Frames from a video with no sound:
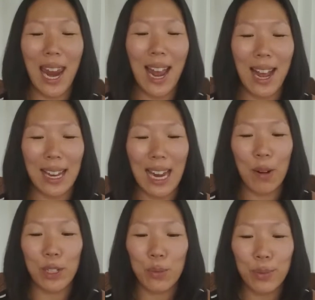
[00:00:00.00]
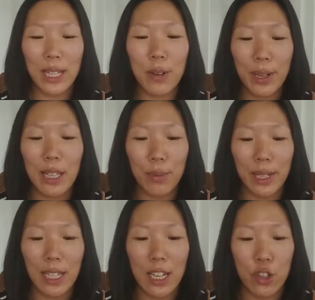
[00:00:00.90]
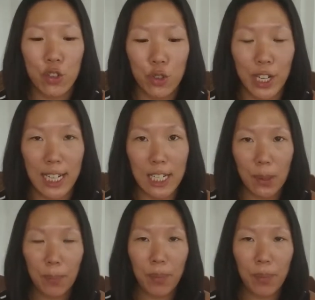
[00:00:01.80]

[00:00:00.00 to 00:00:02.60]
and I was really, really, really intrigued.